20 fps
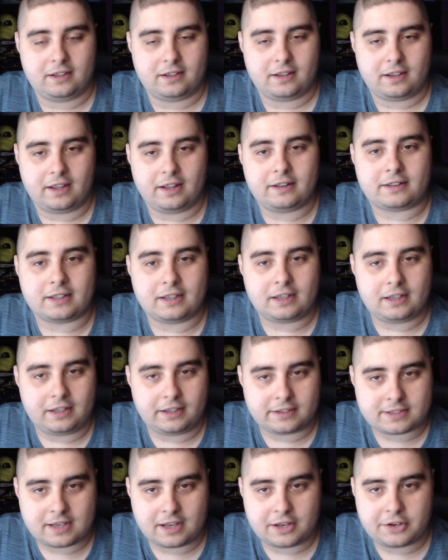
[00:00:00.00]
and
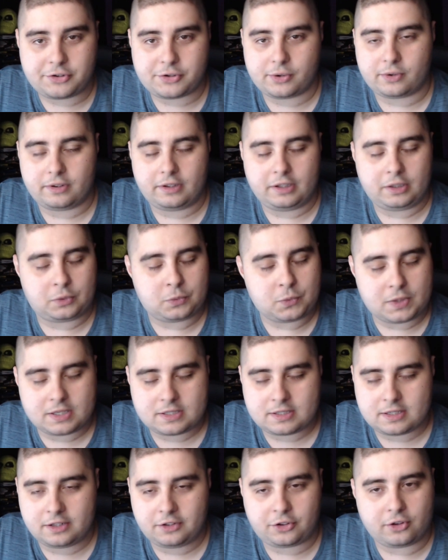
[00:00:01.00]
telling Sachio, it
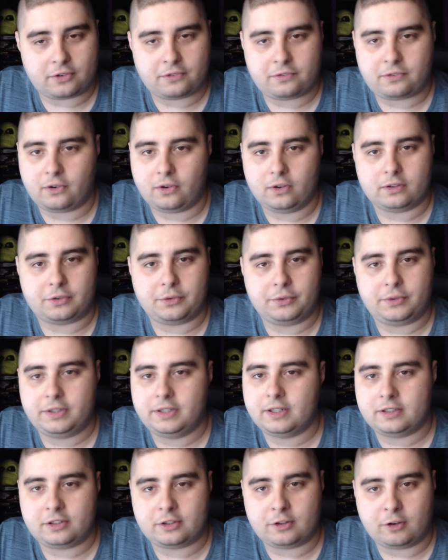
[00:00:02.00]
wasn't your fault, you
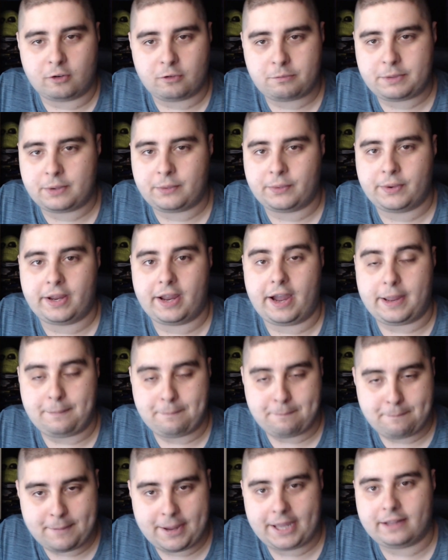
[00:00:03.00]
didn't drove me away, I
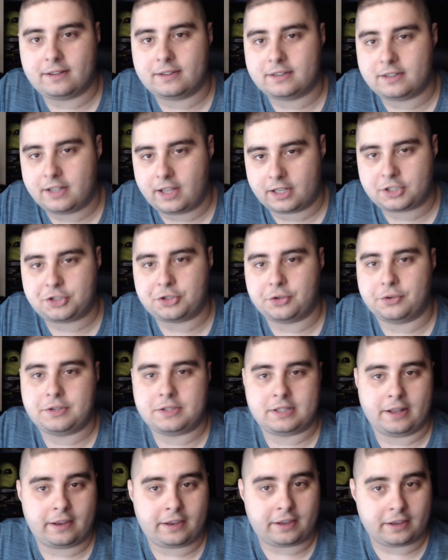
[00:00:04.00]
made that choice,
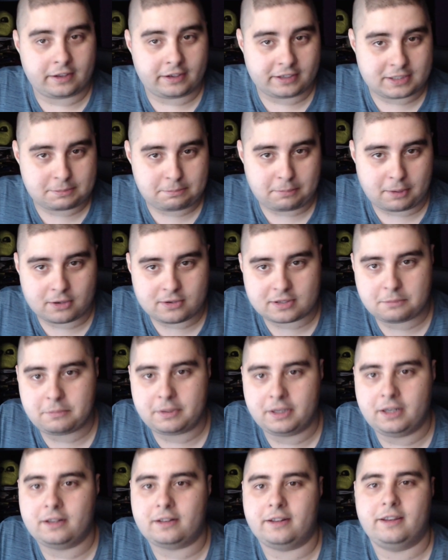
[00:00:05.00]
taking
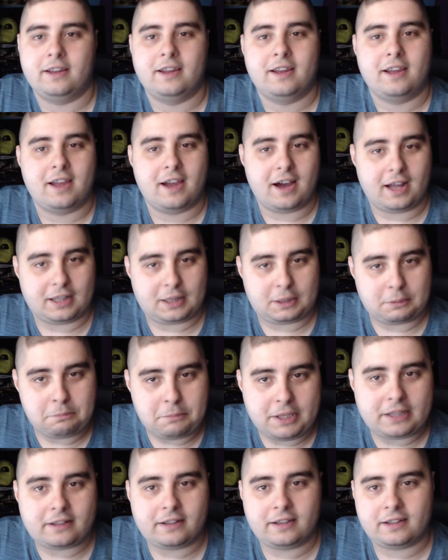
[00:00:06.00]
responsibility,
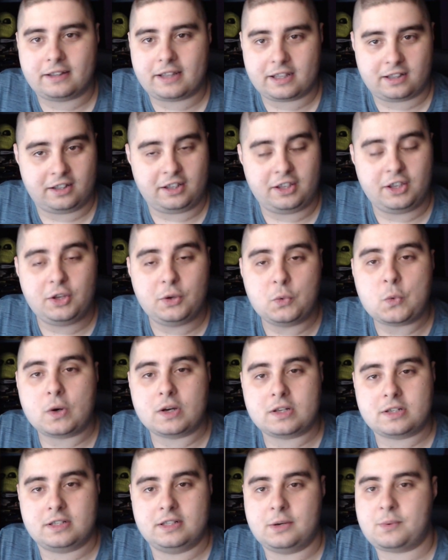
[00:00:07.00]
admitting that he
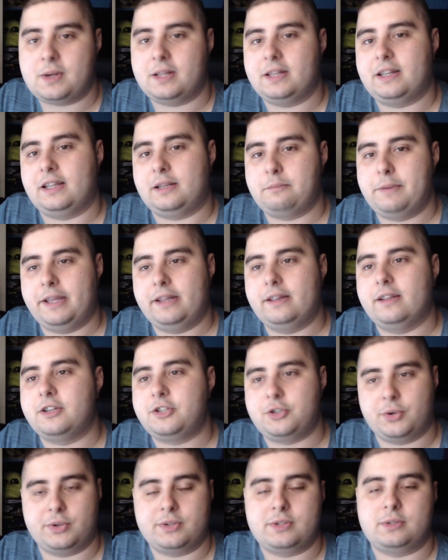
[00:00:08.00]
was the one that made the
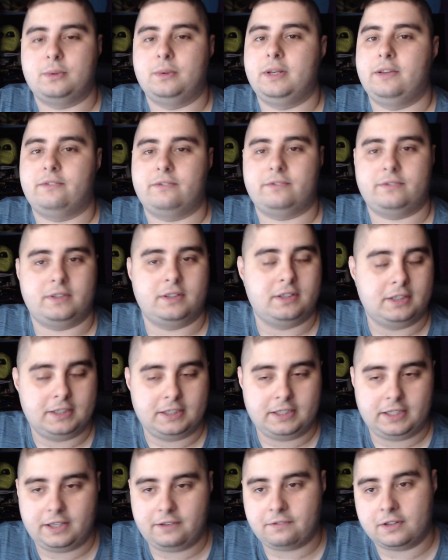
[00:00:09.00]
choice to leave.
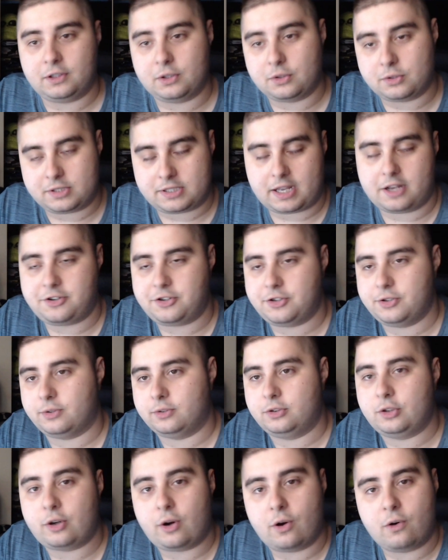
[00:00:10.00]
Even though
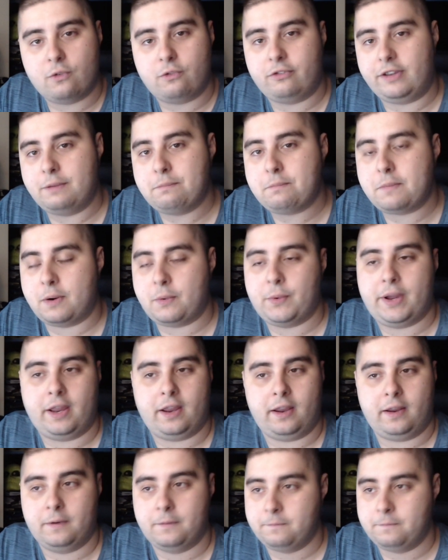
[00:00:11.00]
Sachio drove him away,